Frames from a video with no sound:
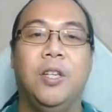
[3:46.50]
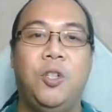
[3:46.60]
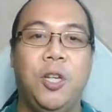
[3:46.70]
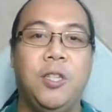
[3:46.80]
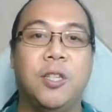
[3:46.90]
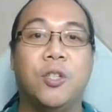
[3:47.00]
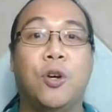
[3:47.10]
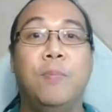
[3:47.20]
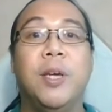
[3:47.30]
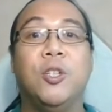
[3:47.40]
Jesus
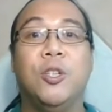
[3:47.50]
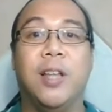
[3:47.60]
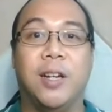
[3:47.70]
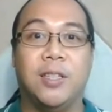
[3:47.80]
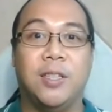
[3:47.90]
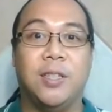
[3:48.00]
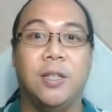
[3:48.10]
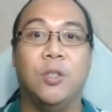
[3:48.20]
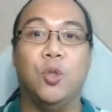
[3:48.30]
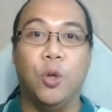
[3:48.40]
commissioned us
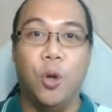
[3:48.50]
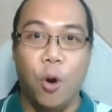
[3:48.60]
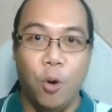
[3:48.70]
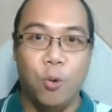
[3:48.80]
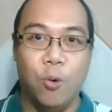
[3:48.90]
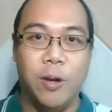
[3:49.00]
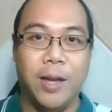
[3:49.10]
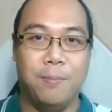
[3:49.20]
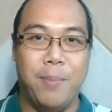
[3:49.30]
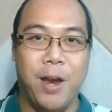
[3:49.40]
to go
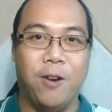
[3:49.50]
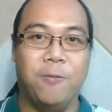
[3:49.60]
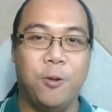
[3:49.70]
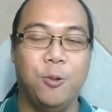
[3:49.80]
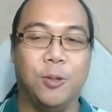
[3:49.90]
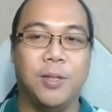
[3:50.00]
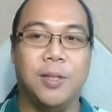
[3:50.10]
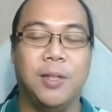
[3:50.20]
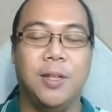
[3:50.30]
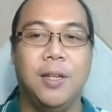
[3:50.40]
and bear fruit.